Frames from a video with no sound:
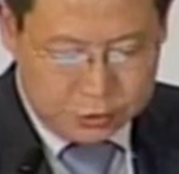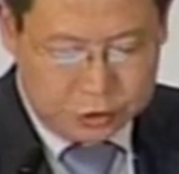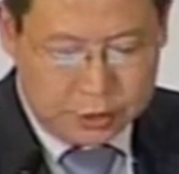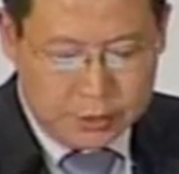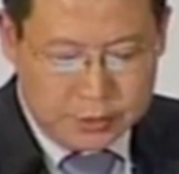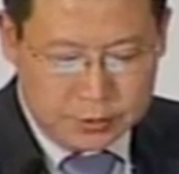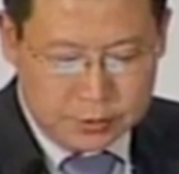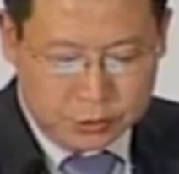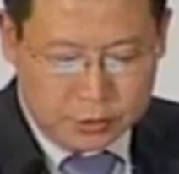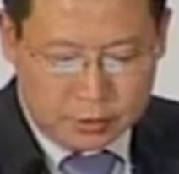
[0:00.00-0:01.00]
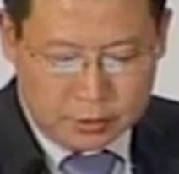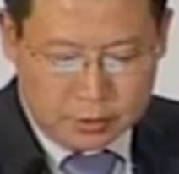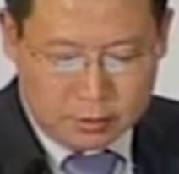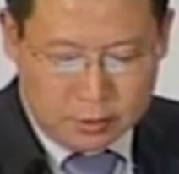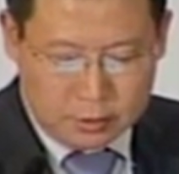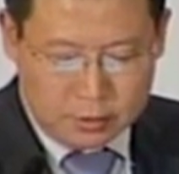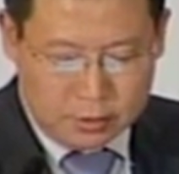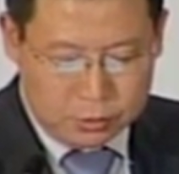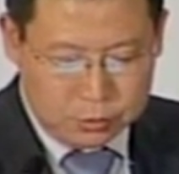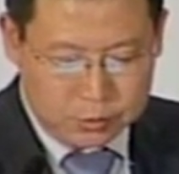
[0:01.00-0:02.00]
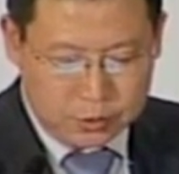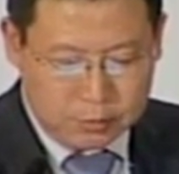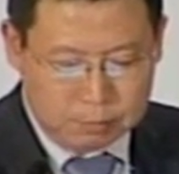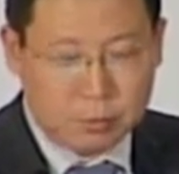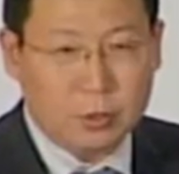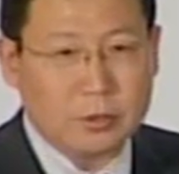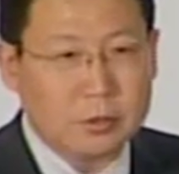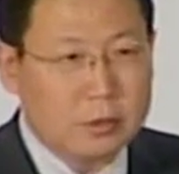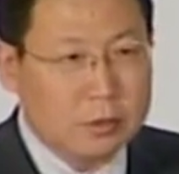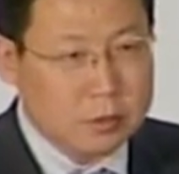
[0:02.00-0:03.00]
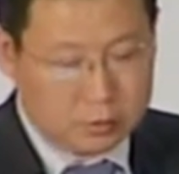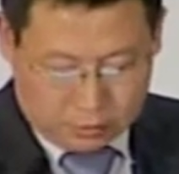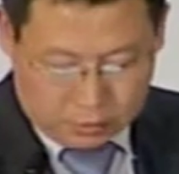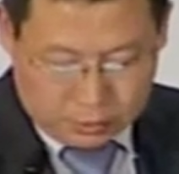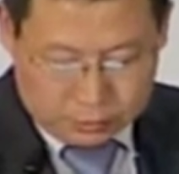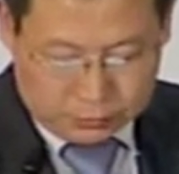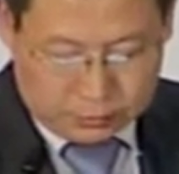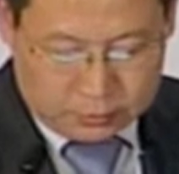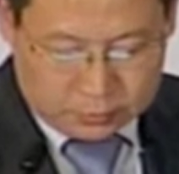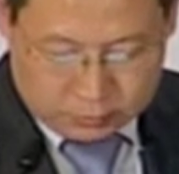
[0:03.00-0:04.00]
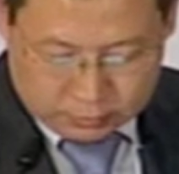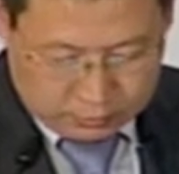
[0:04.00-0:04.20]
Chinese share in EU's import is increased